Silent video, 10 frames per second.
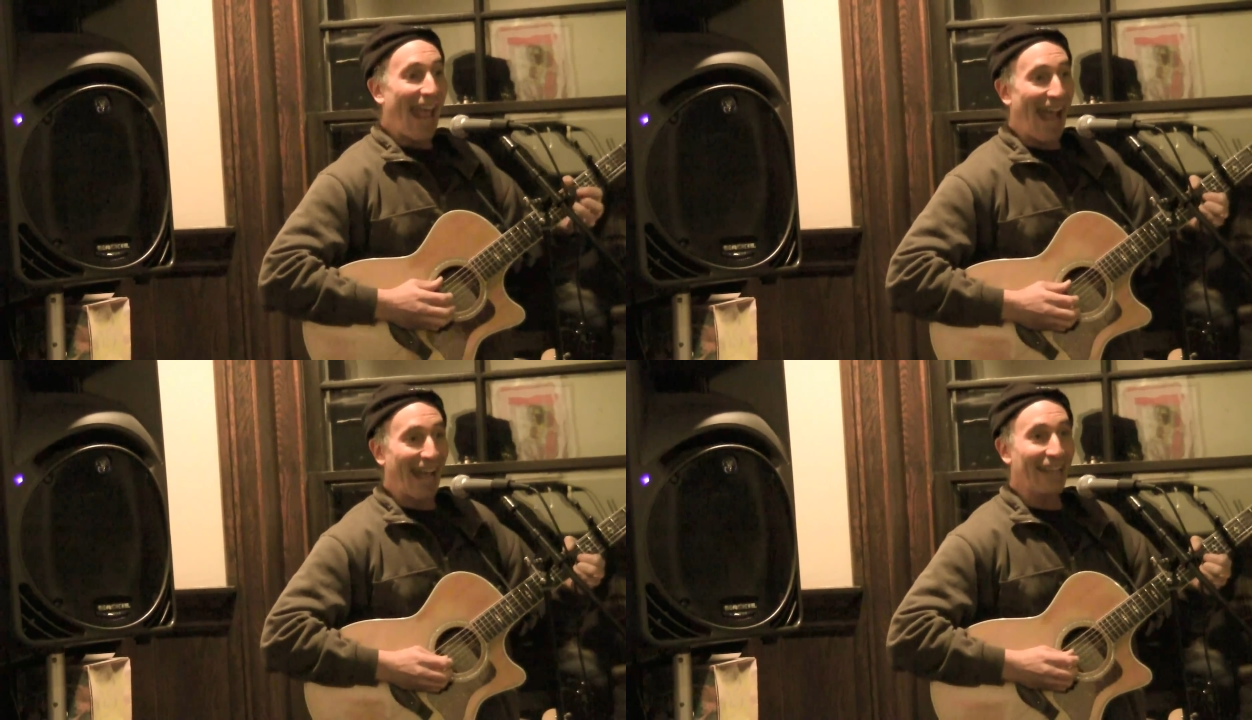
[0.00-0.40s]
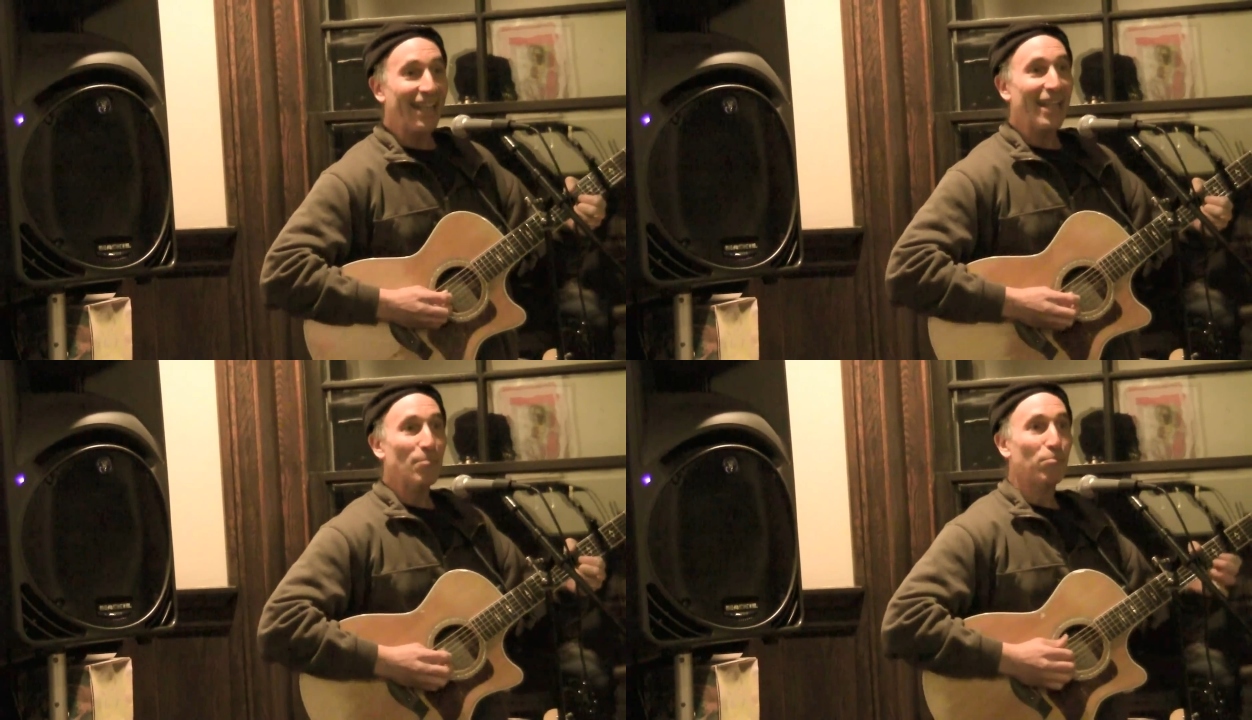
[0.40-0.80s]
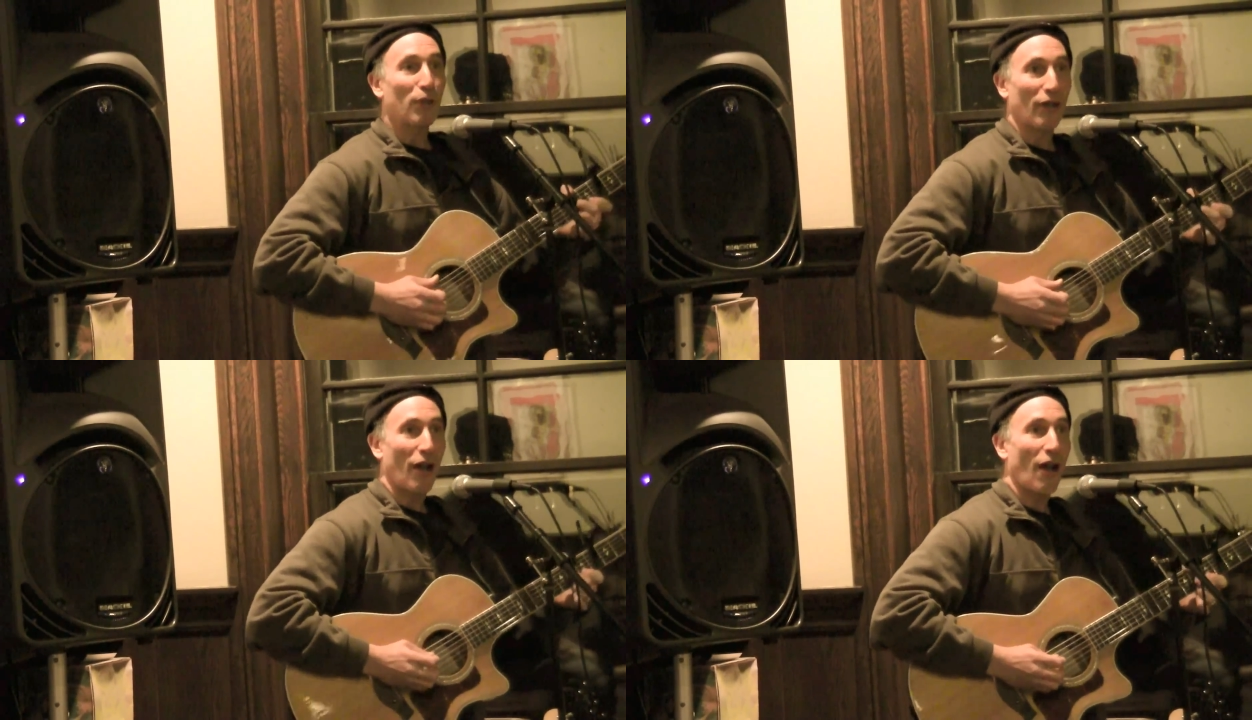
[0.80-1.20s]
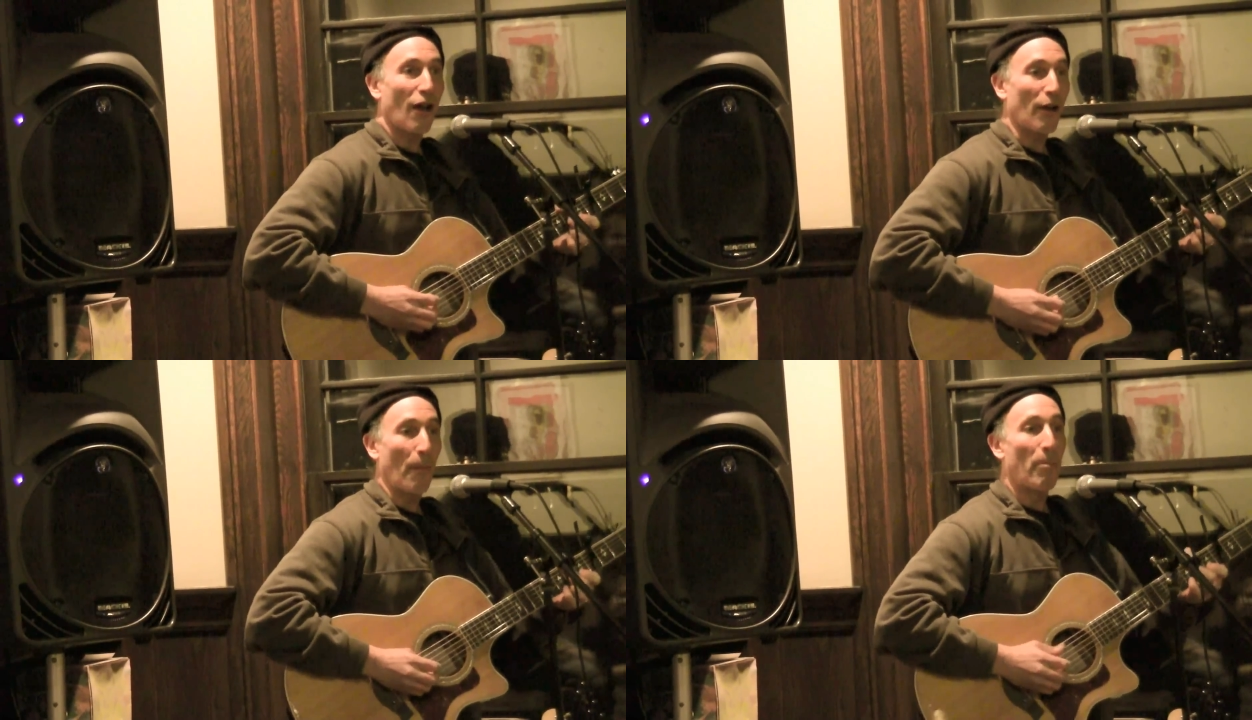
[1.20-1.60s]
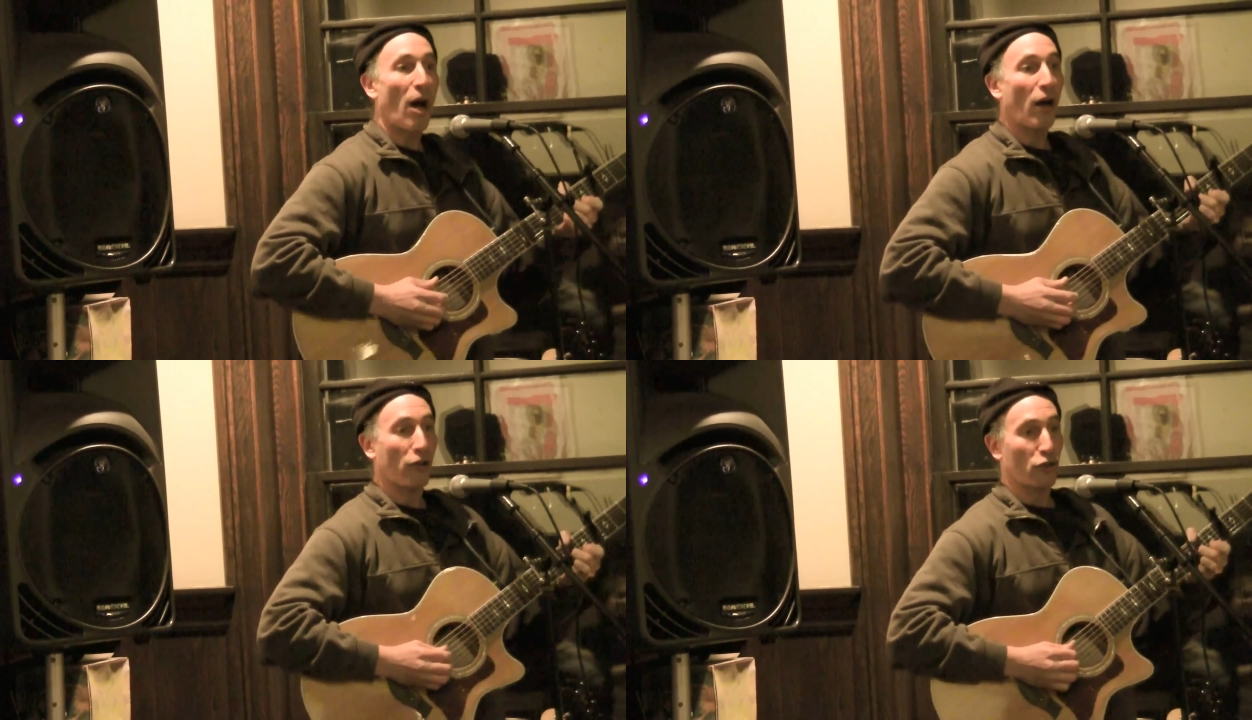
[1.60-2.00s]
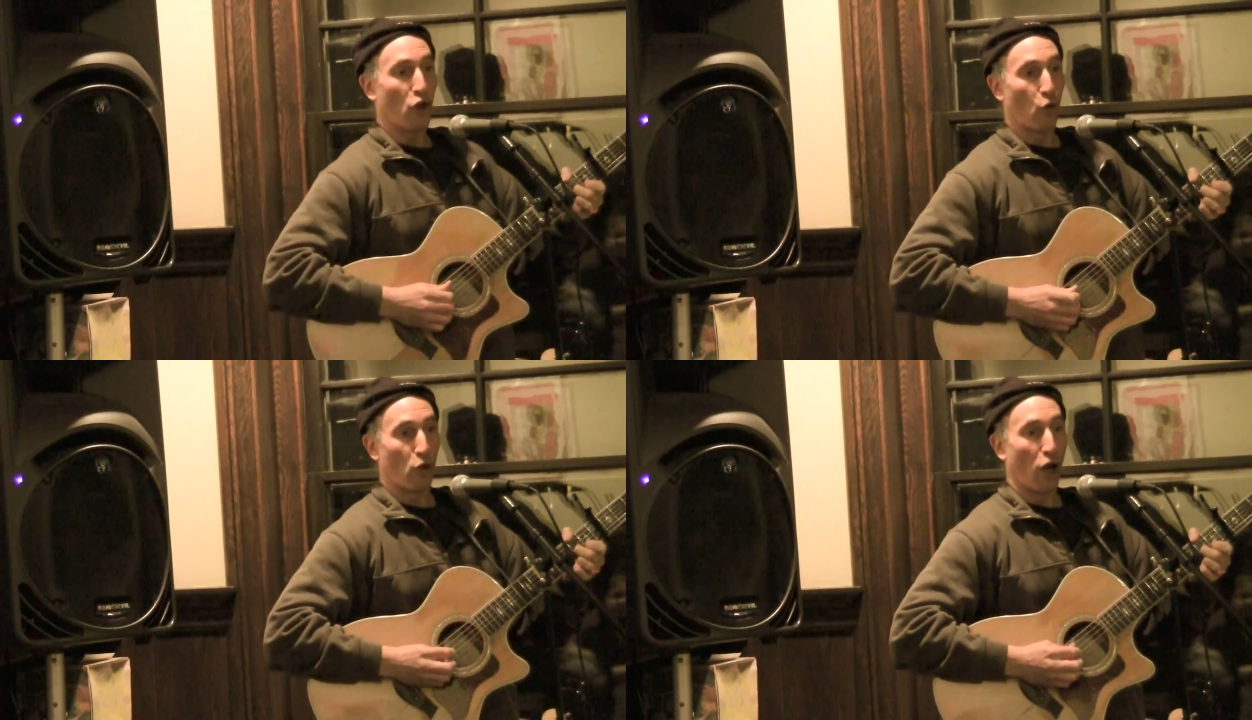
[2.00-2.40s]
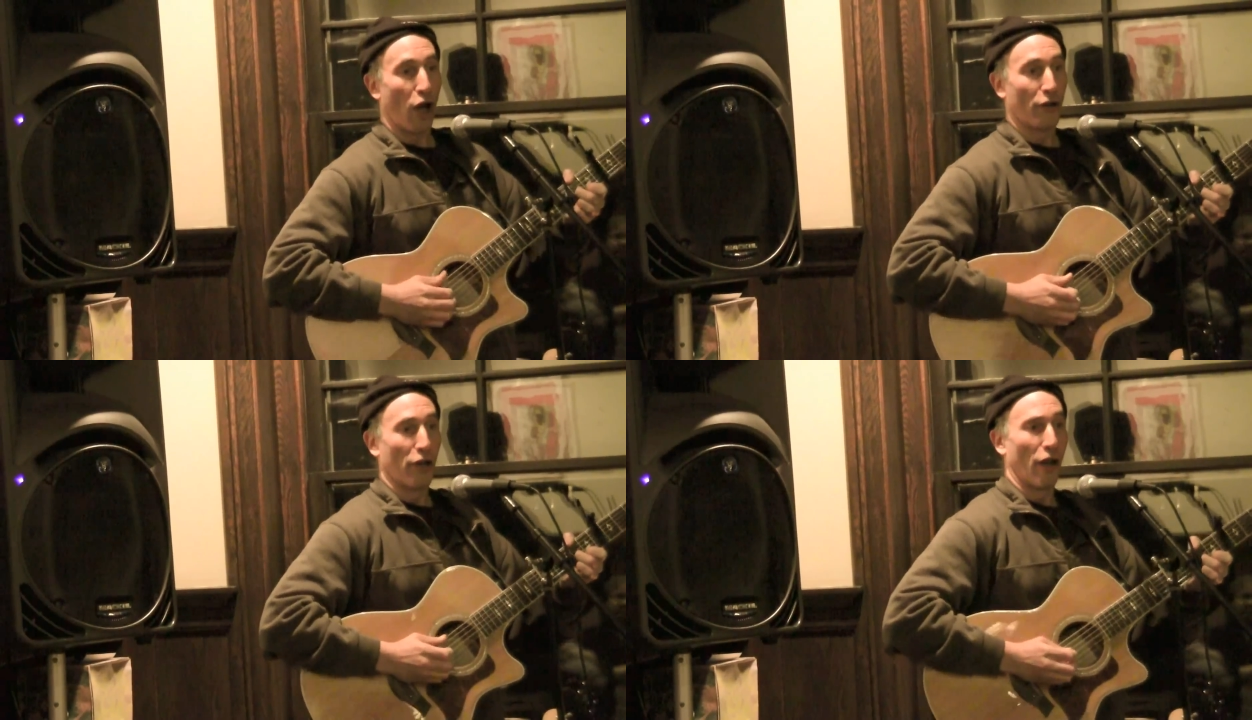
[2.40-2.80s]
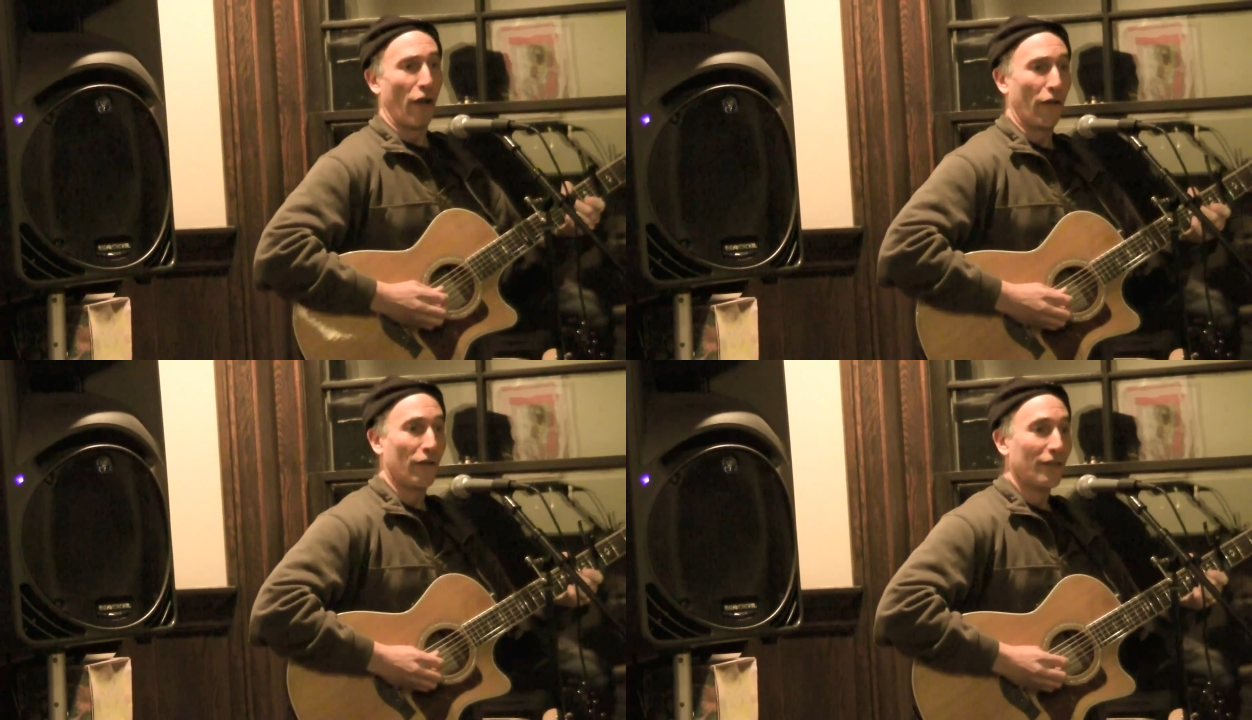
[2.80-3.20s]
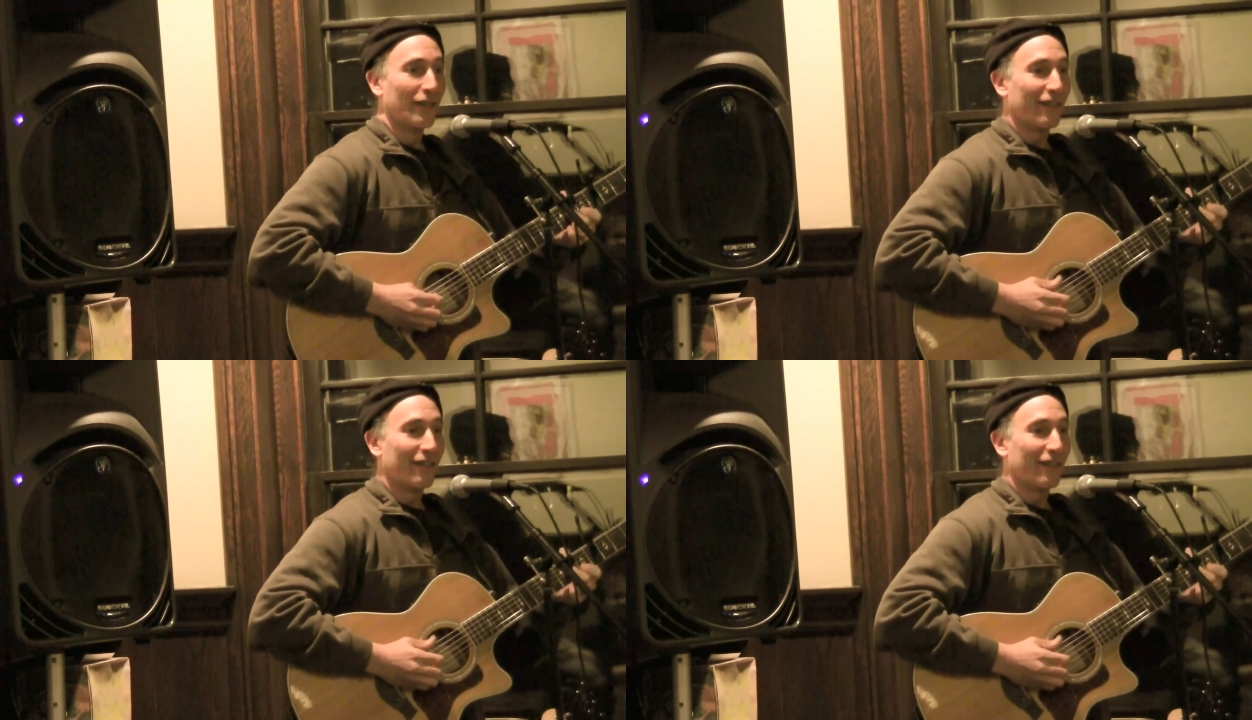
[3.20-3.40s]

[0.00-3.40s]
And he put on a buck toccata